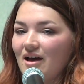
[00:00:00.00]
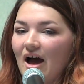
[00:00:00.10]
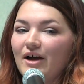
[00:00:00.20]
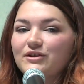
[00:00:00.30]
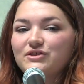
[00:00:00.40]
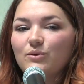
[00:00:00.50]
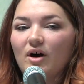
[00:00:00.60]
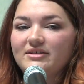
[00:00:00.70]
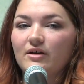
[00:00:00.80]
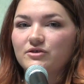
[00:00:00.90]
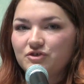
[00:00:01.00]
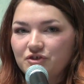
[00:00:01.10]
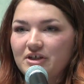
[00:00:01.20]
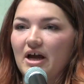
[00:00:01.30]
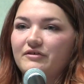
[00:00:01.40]
I also walked down
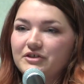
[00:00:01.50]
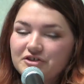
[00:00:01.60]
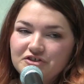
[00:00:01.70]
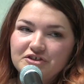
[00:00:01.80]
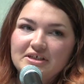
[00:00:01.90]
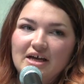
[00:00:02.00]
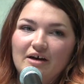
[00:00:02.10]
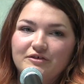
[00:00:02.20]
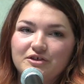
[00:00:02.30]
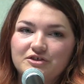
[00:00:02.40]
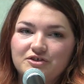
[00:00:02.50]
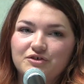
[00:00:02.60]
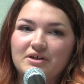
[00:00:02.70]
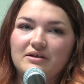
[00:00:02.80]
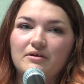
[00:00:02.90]
street after street after
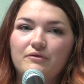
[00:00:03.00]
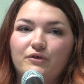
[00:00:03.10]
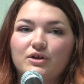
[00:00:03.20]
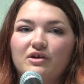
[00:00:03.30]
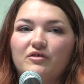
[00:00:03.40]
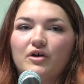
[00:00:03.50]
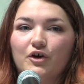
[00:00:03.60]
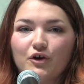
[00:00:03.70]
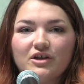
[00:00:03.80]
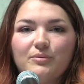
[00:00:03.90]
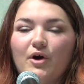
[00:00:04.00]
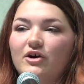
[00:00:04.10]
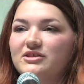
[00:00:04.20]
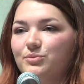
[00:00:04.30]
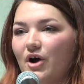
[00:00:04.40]
street full of girly
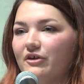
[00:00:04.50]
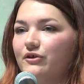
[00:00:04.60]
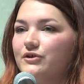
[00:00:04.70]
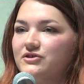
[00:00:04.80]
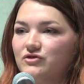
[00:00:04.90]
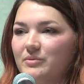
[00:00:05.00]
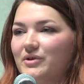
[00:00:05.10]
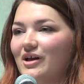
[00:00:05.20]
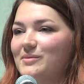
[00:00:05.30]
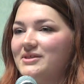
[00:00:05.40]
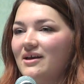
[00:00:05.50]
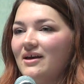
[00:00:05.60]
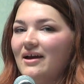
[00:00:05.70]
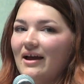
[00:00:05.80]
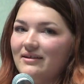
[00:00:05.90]
bars, brothels, strip clubs,
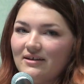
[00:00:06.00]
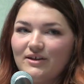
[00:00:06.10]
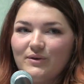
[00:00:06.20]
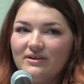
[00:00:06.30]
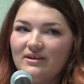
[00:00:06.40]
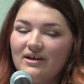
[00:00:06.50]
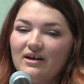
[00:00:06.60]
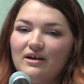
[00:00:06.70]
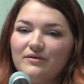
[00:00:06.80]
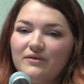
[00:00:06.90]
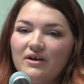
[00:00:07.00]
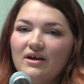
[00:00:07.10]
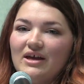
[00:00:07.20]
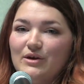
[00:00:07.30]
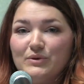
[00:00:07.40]
anything you can think of,
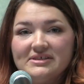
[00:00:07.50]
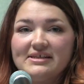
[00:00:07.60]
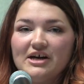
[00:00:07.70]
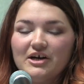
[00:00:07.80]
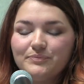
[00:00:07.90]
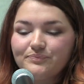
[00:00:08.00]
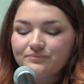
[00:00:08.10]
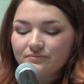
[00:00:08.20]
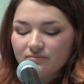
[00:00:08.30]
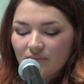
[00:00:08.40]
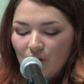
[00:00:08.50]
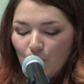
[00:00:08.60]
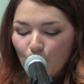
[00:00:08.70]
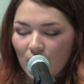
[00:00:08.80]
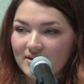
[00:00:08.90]
it was there.
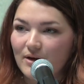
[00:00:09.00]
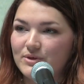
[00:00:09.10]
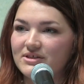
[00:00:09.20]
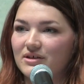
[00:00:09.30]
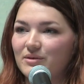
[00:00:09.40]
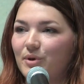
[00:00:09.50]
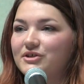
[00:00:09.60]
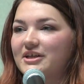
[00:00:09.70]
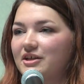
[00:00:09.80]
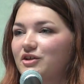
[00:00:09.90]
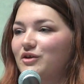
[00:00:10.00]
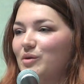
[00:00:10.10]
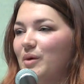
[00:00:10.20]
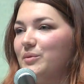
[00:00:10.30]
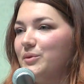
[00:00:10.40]
One that was
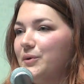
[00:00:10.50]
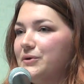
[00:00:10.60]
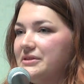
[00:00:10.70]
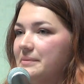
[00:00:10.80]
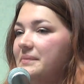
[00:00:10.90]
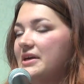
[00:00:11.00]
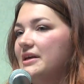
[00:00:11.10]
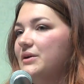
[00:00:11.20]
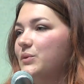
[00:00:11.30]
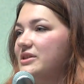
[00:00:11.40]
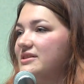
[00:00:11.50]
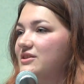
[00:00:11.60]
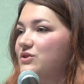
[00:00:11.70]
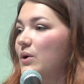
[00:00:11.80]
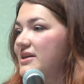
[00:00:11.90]
particularly memorable to me was
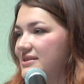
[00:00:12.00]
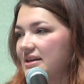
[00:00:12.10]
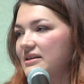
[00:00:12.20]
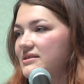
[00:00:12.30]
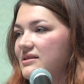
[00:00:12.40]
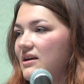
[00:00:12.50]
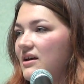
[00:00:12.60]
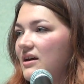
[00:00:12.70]
Soy Six.